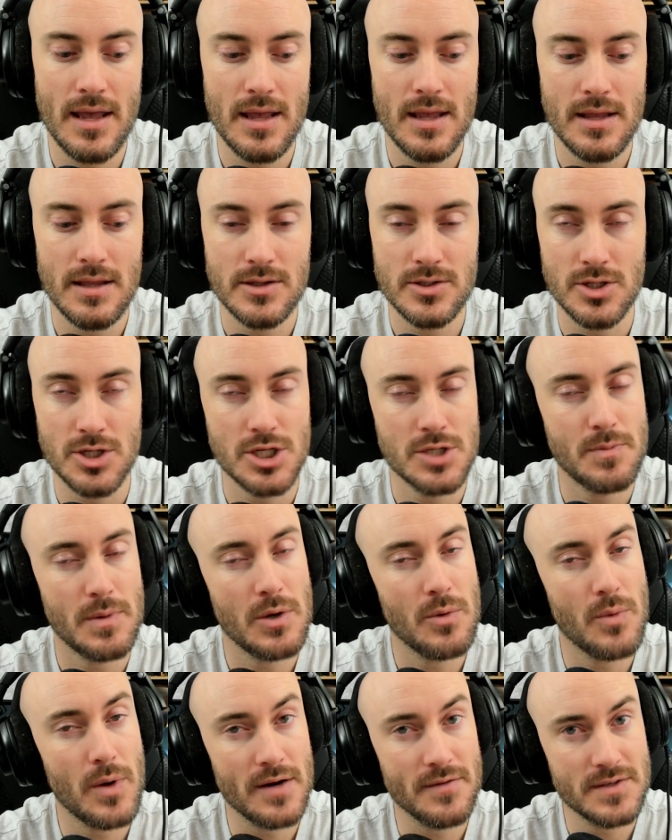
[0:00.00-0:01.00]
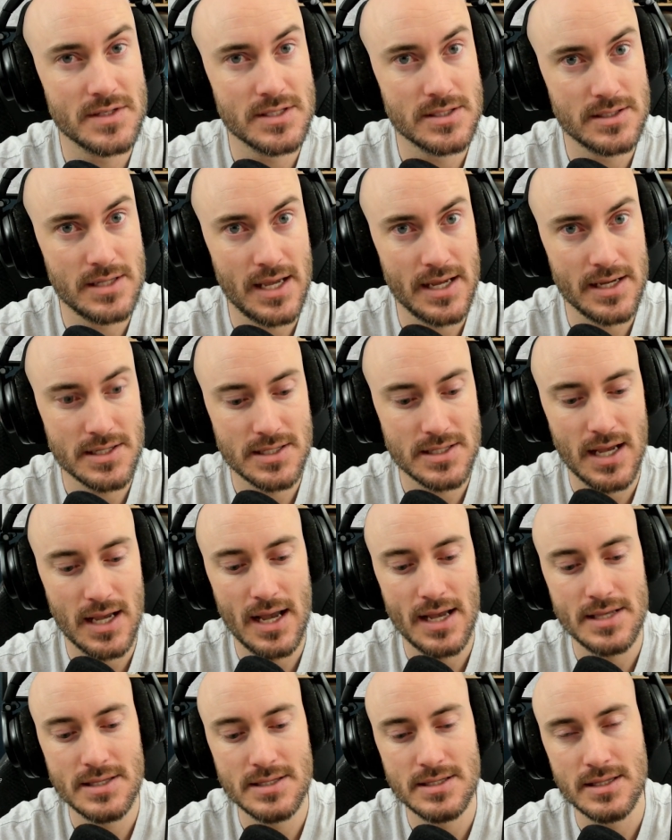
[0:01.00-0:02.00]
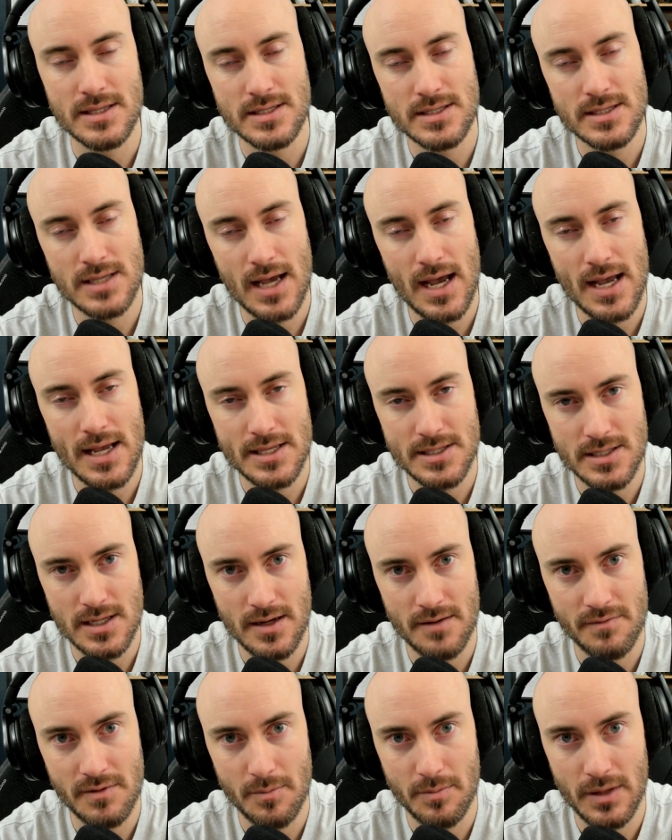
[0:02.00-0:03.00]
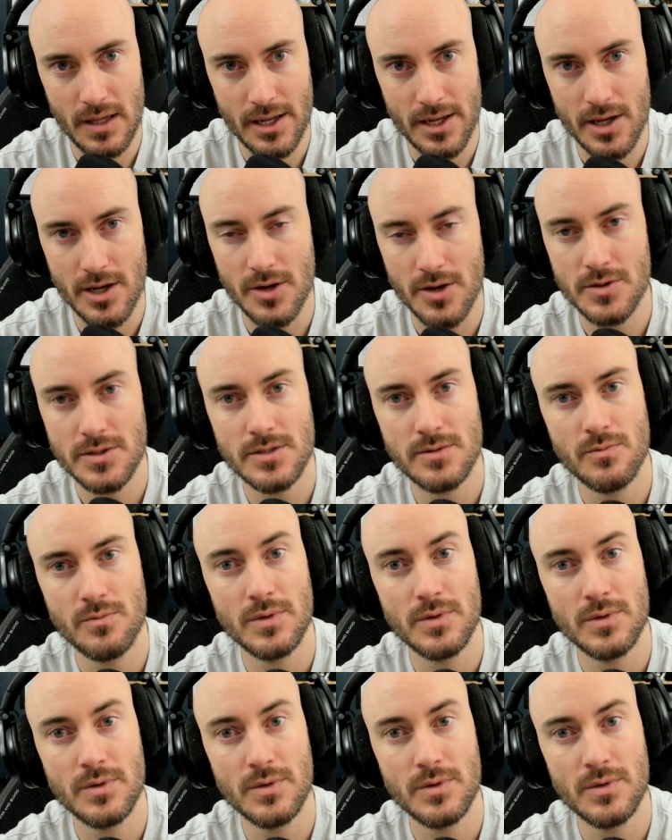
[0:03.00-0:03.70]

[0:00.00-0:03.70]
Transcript: So just be aware of tank size and the size of the Plecos.